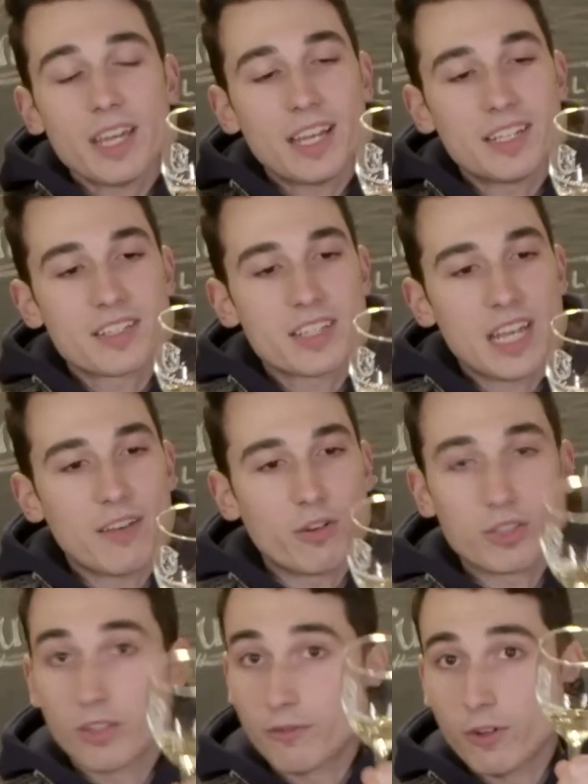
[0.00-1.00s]
and
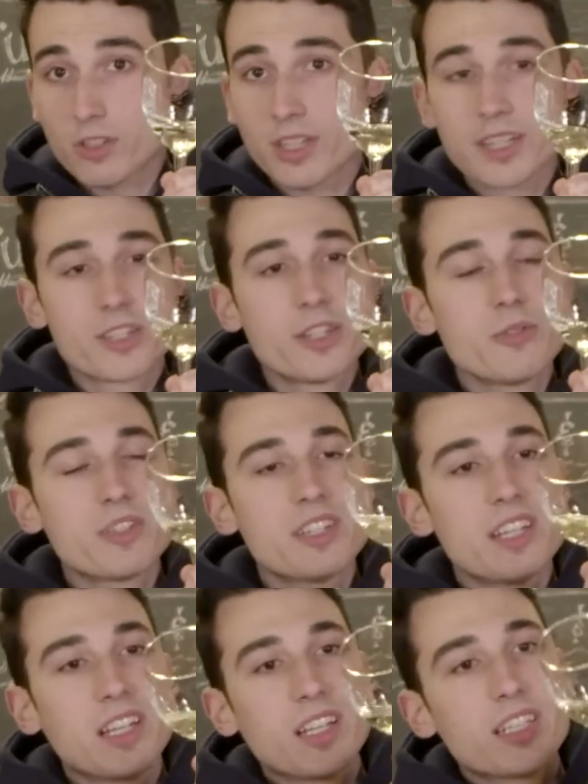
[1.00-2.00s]
savor. So first let's do see.